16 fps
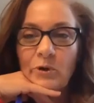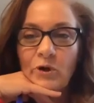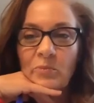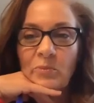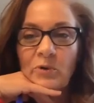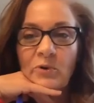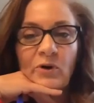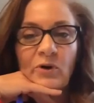
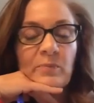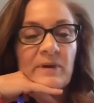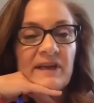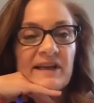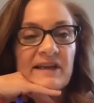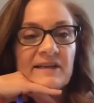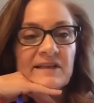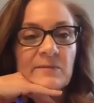Or
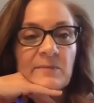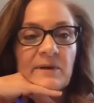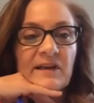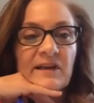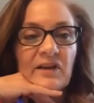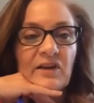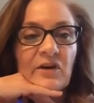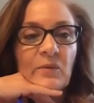pink,
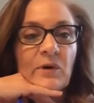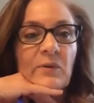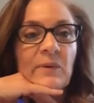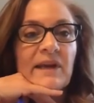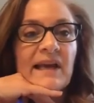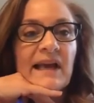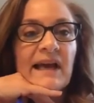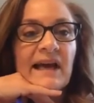depending on what
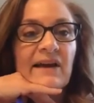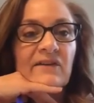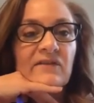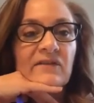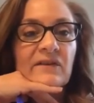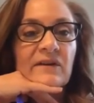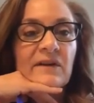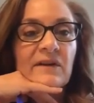we have.
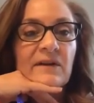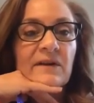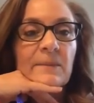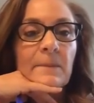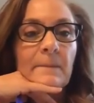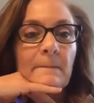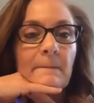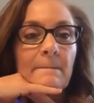
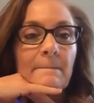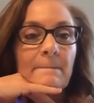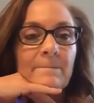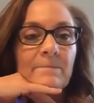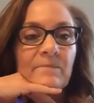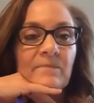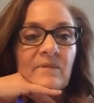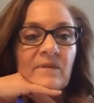
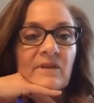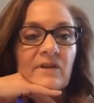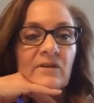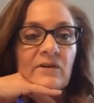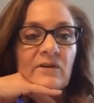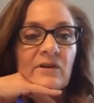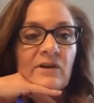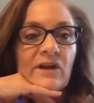There
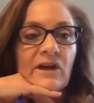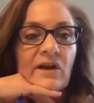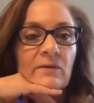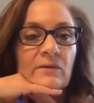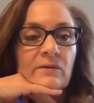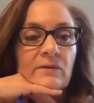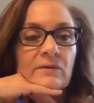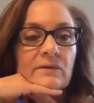you
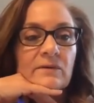go.